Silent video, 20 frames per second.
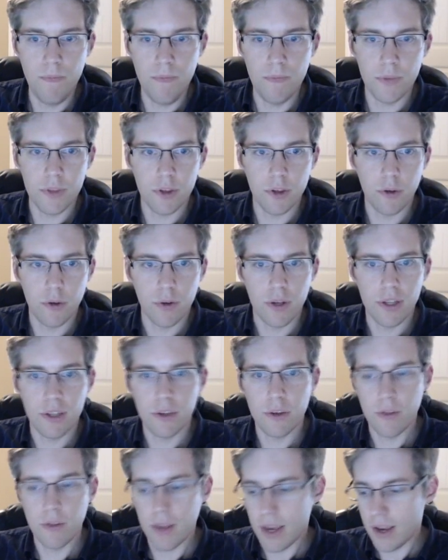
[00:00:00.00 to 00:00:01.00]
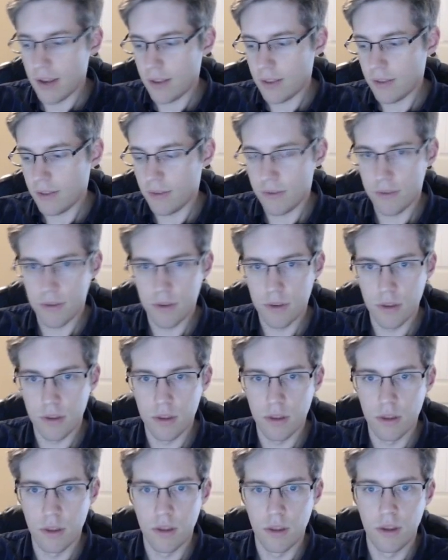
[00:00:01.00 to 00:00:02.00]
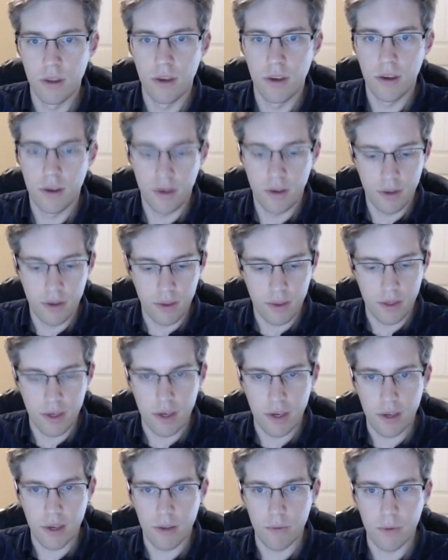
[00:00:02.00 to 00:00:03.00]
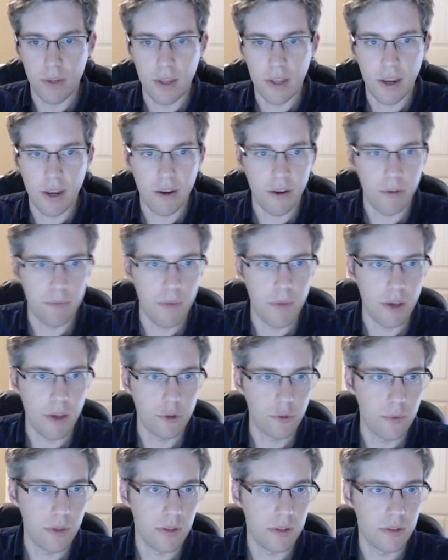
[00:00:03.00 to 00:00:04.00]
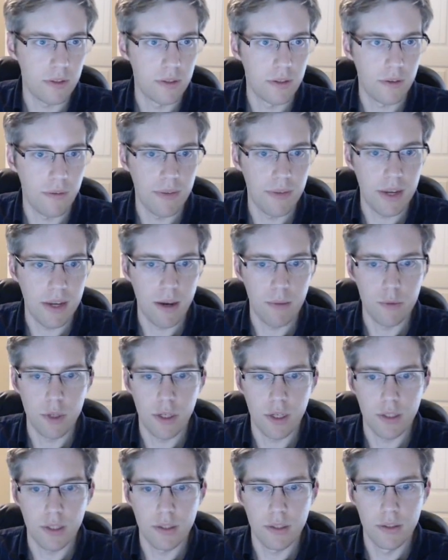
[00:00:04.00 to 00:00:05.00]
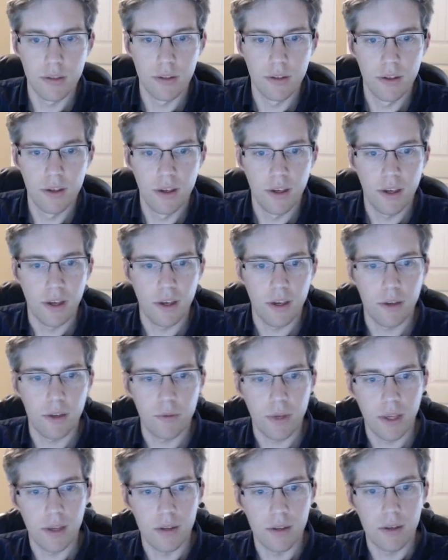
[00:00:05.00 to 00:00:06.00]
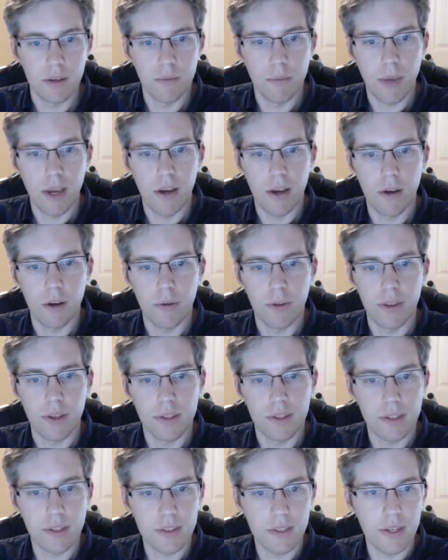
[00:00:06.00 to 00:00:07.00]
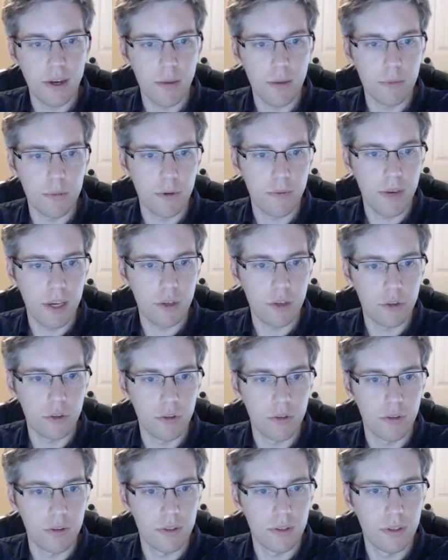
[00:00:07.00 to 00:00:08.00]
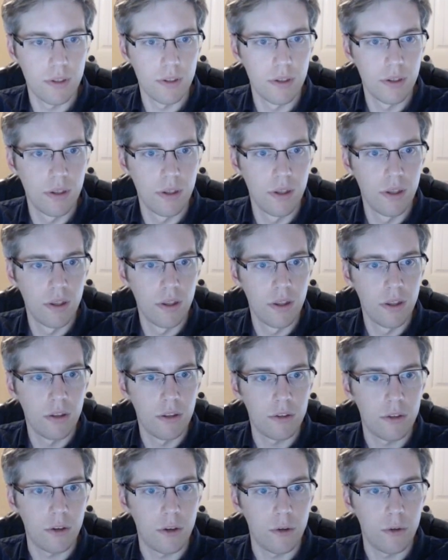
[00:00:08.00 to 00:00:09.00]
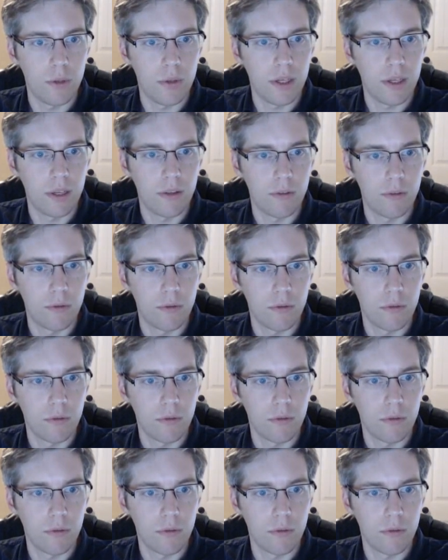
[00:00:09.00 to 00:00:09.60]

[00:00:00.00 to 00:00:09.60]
So when I do that, then we now have measurements of the object, and we can compare with existing observations. So we can